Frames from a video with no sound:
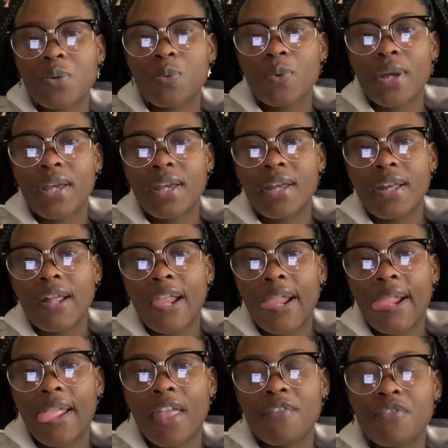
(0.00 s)
way,
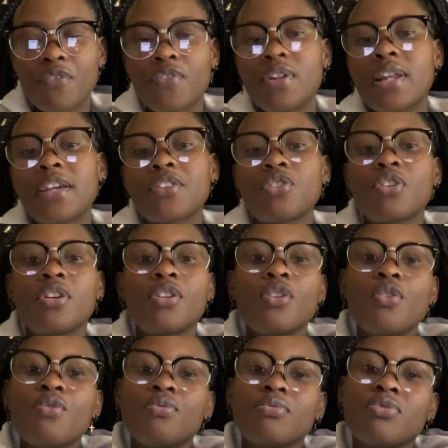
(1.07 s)
if you feel like you're
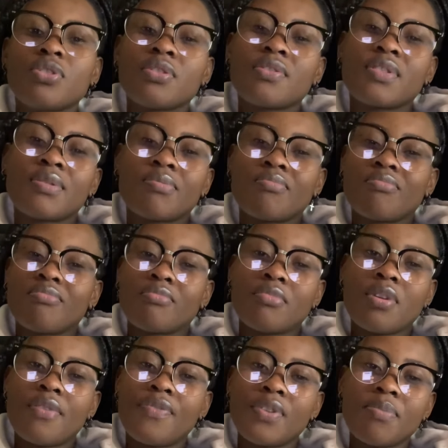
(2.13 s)
alone, just,
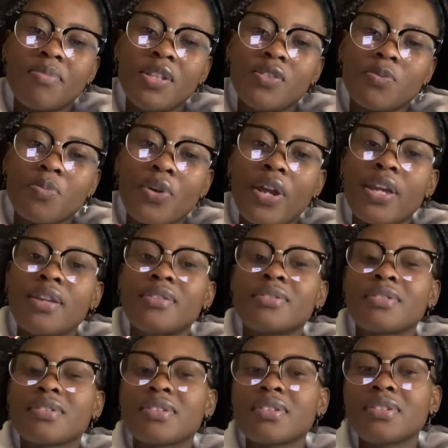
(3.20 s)
if it means praying,
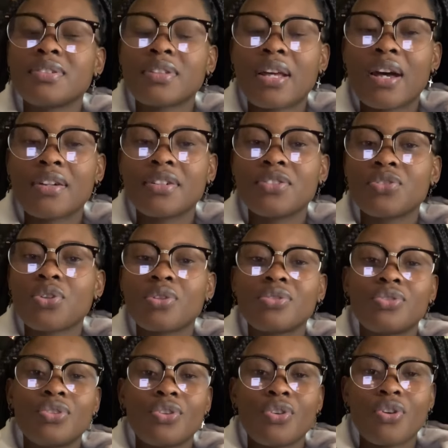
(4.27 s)
just kneel down and talk
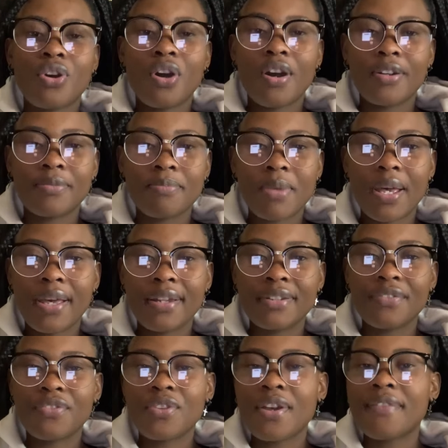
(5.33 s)
to your God, man.
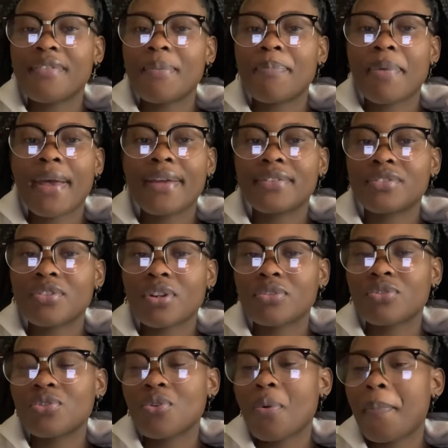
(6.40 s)
If you have a pet, talk
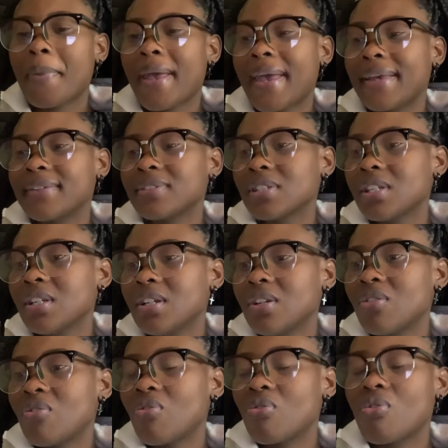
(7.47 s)
to your pet,
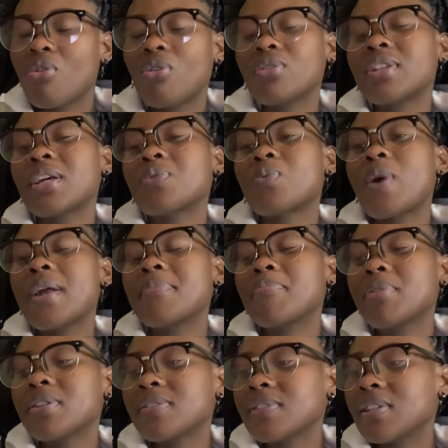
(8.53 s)
or call that one
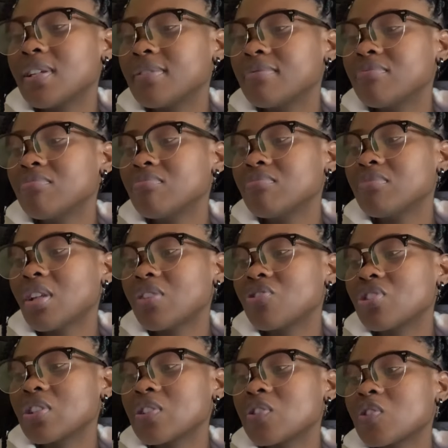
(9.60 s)
person and
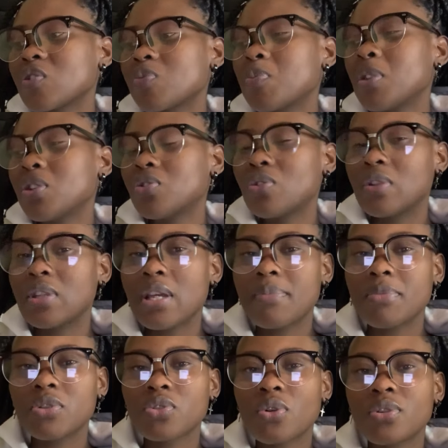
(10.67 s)
just speak to them.
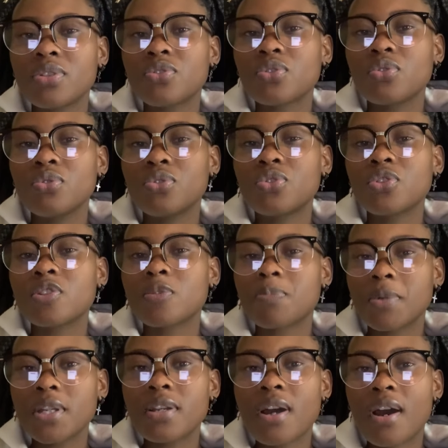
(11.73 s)
It's always good to
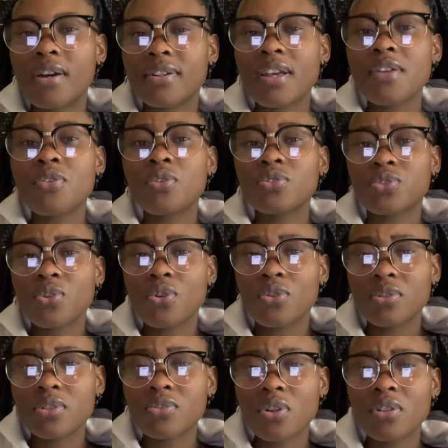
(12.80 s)
speak out, and also
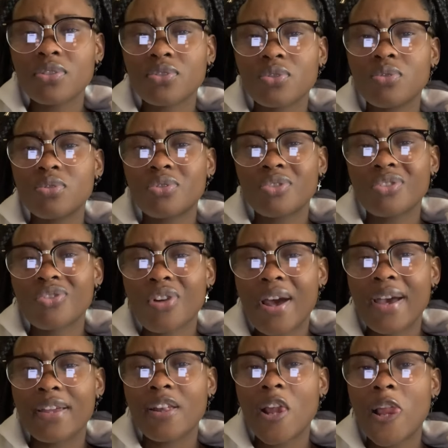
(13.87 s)
it's always good to
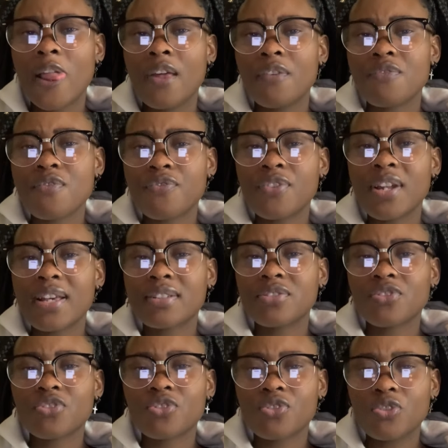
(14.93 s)
cry. If you feel like
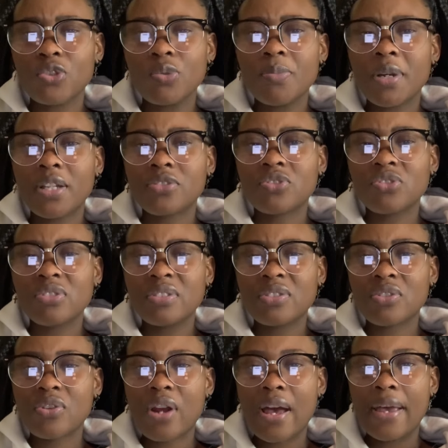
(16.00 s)
it's just too much, just
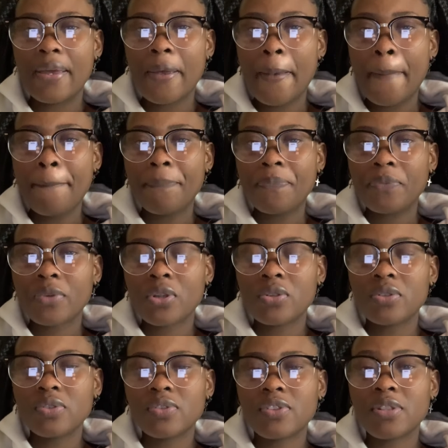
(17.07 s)
cry,
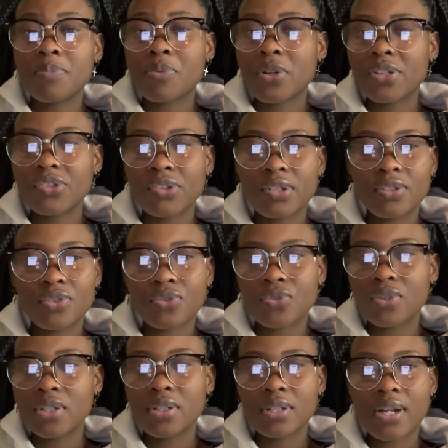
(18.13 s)
because depression is
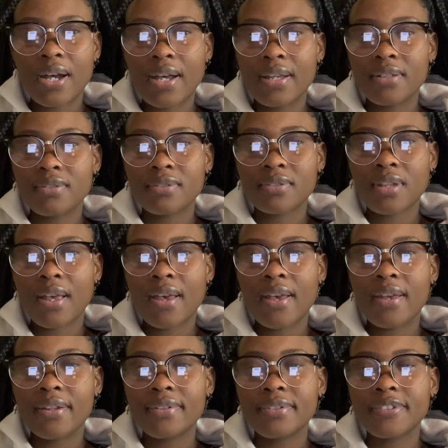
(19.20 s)
real, guys.
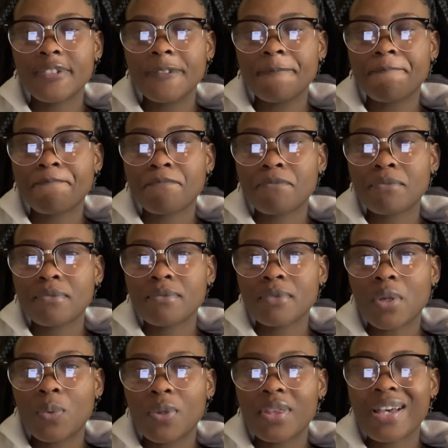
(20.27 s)
And
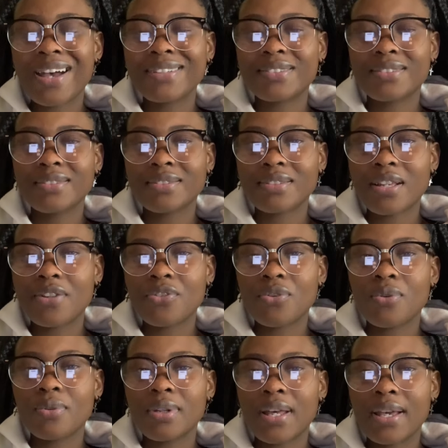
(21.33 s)
with artists, I
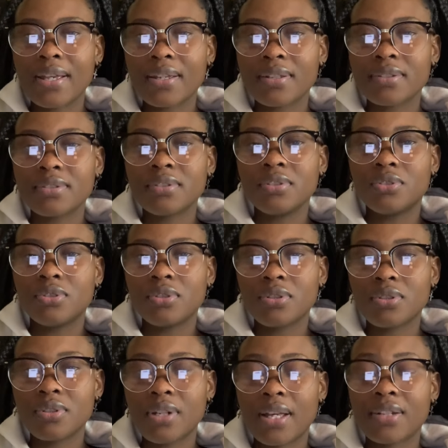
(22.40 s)
know, like
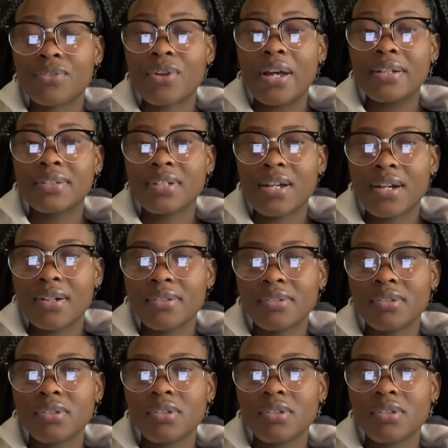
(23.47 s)
right now